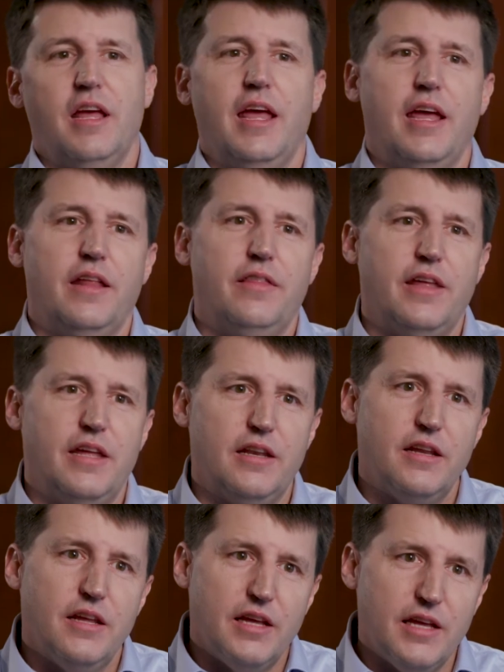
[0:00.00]
and
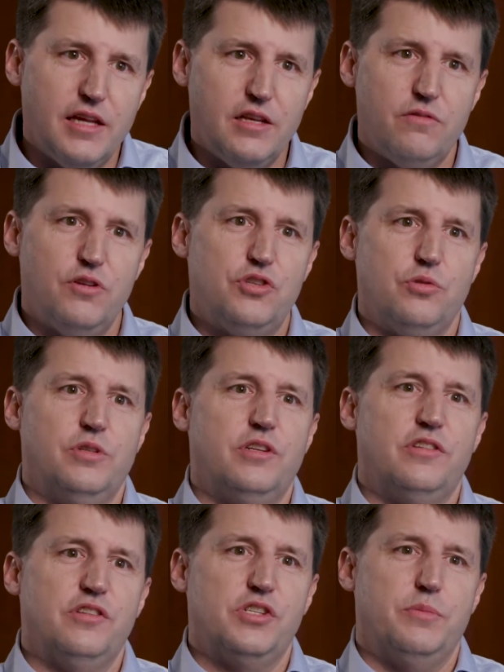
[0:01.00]
then individual
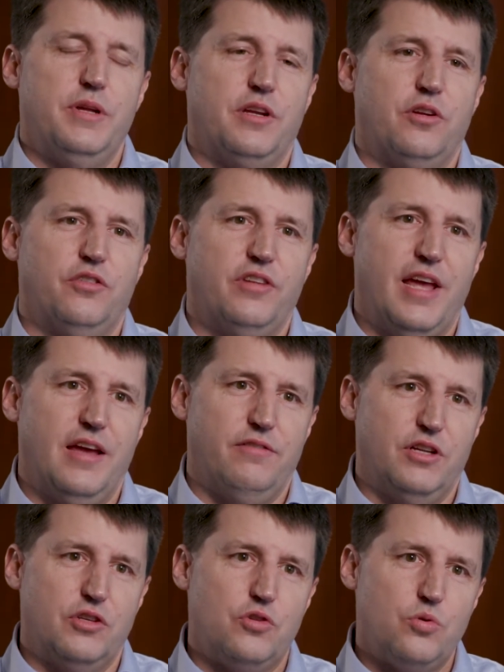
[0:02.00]
decision makers
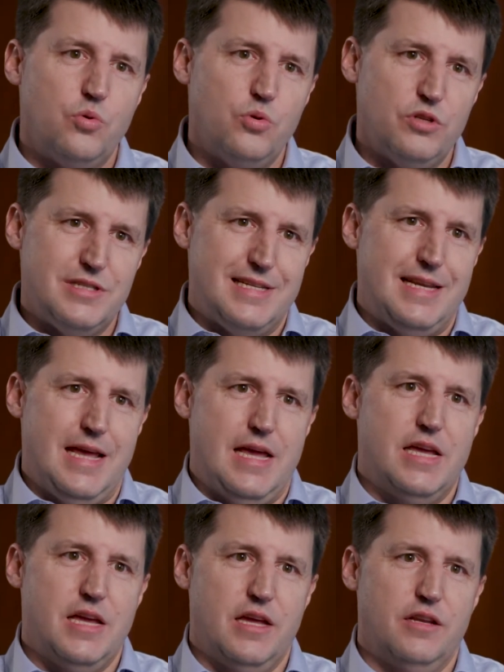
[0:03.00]
having tools in
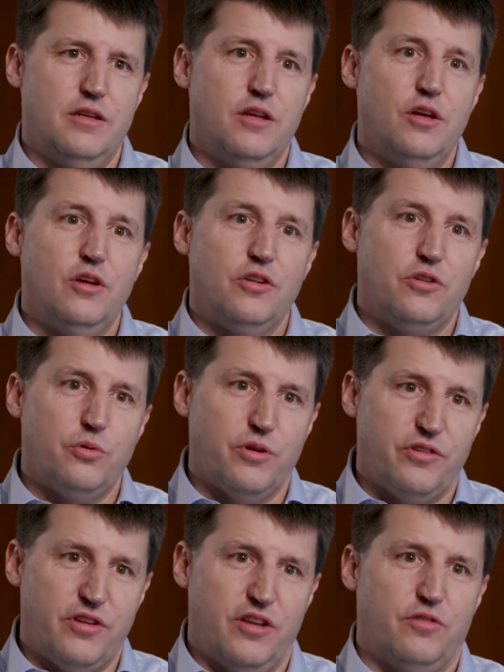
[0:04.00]
hand to
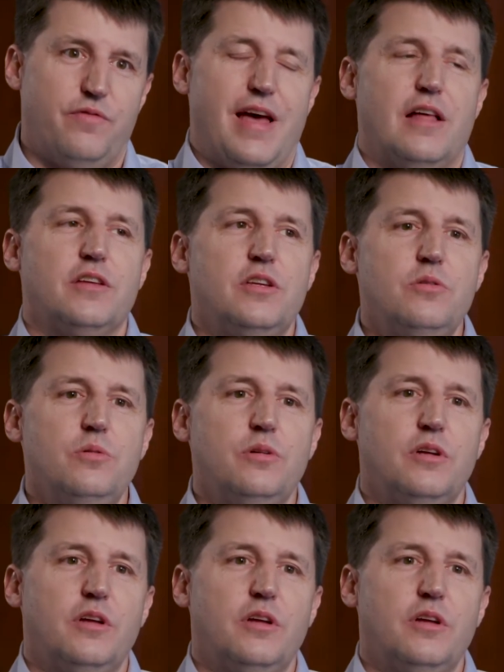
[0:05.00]
assess value